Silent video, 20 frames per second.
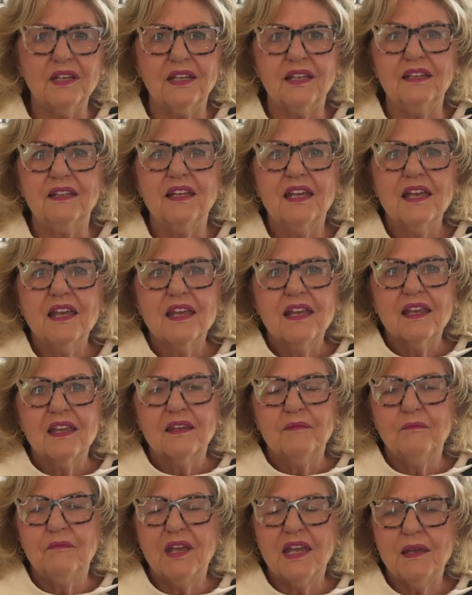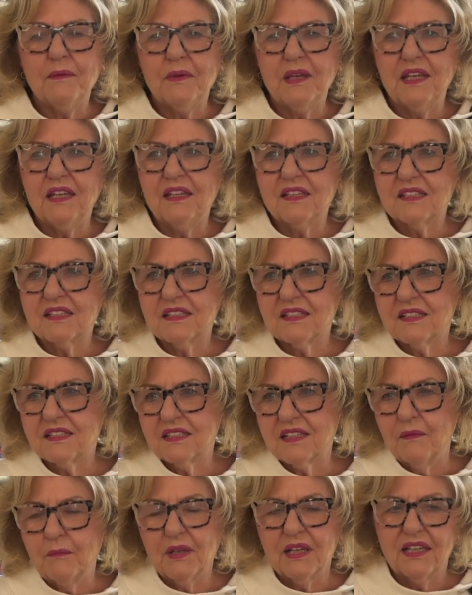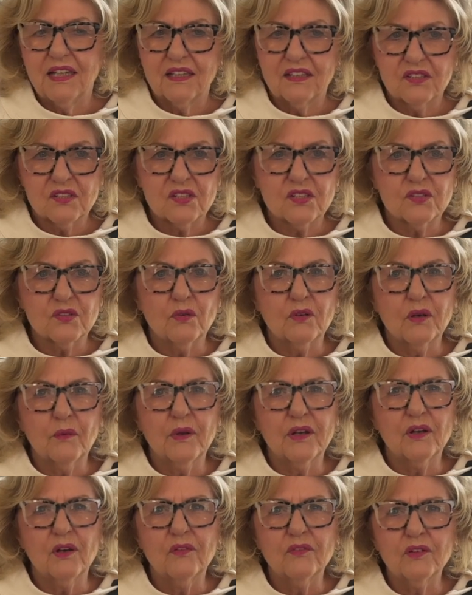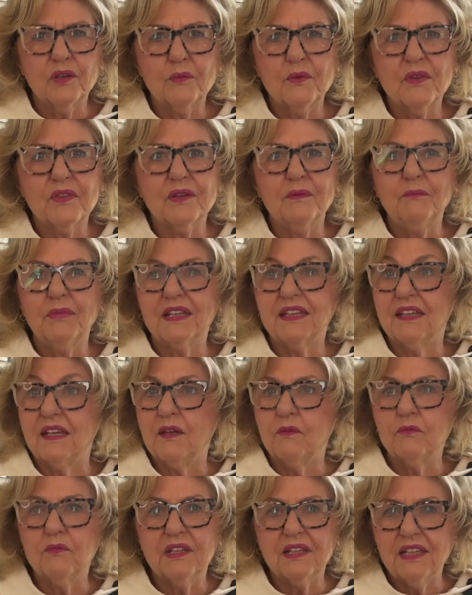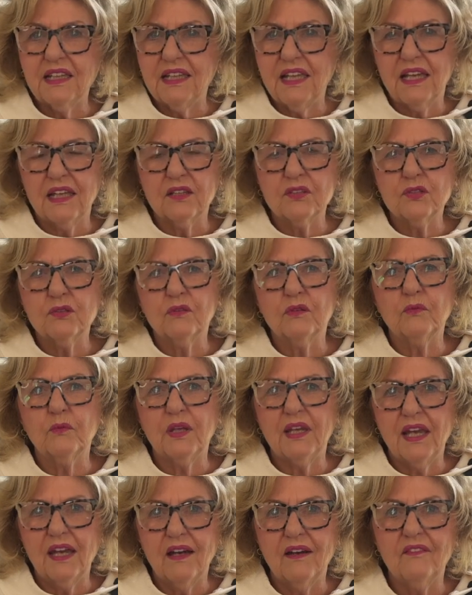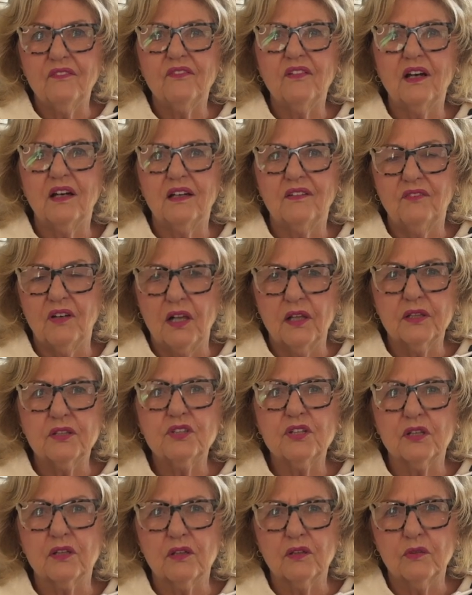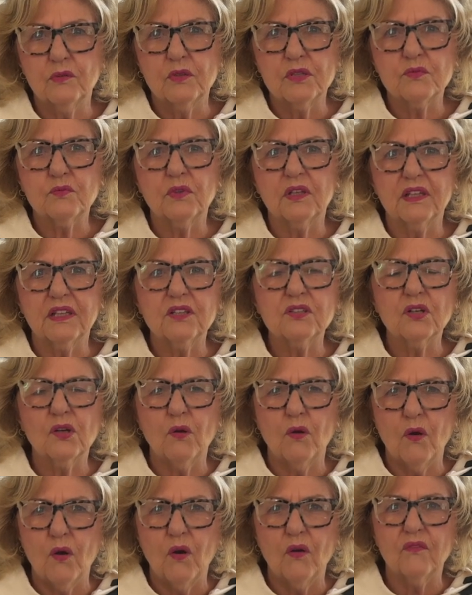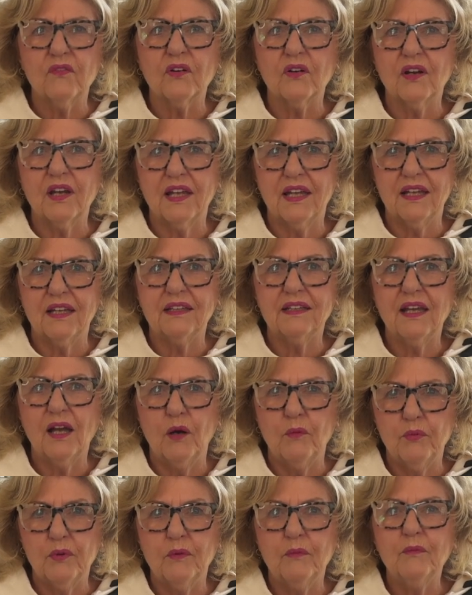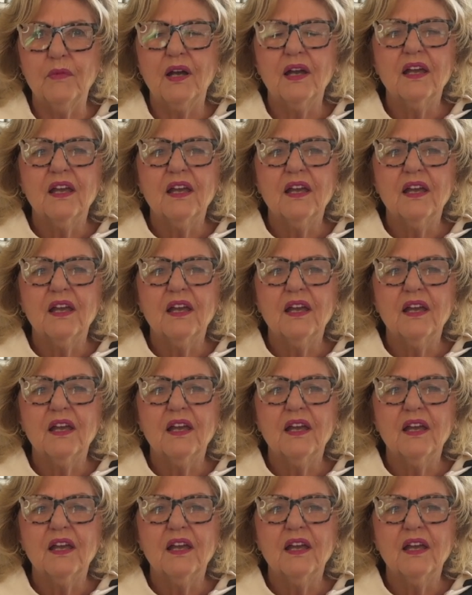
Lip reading: and maybe somebody at the store went over it with them, but they really can't do it, we have a volunteer who is willing to go over and help them